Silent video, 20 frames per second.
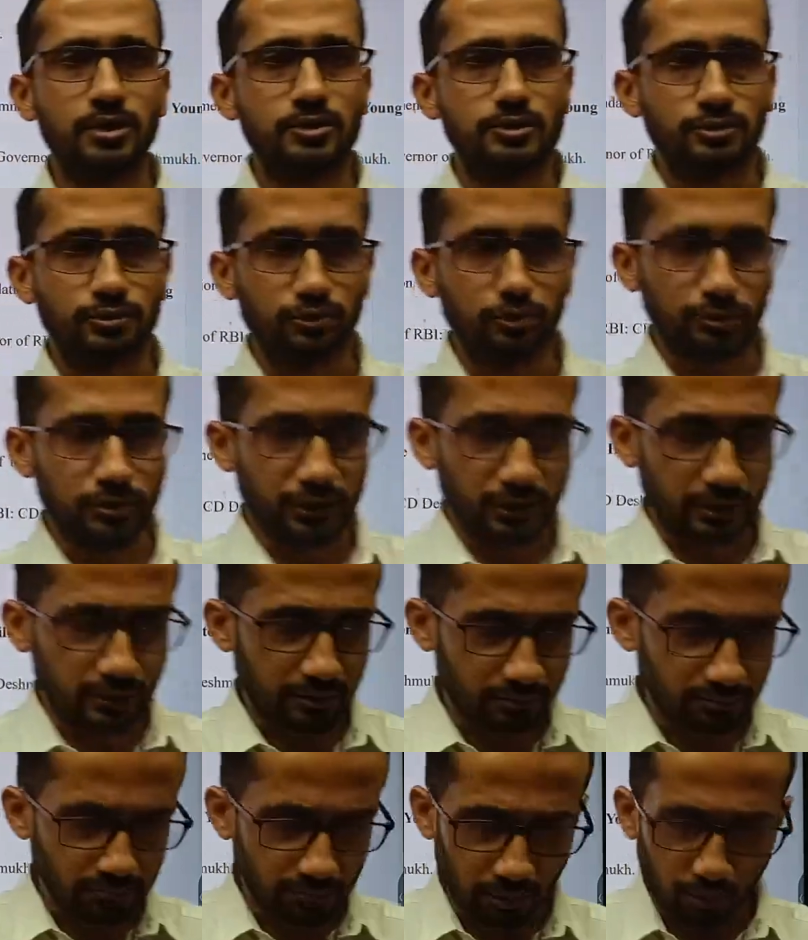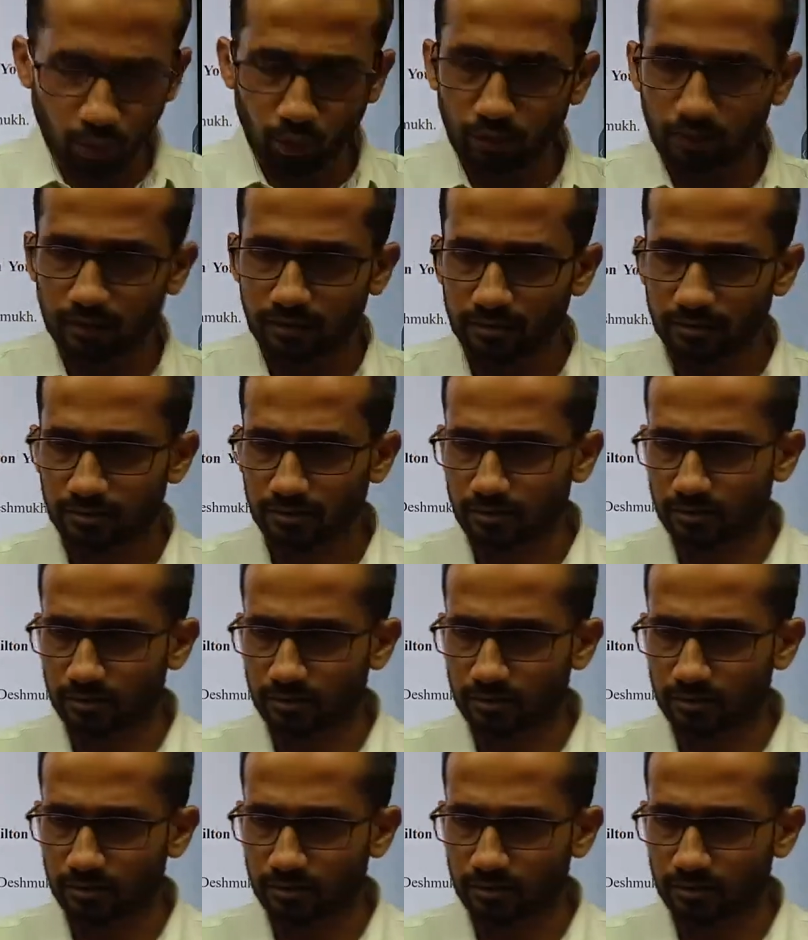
so the old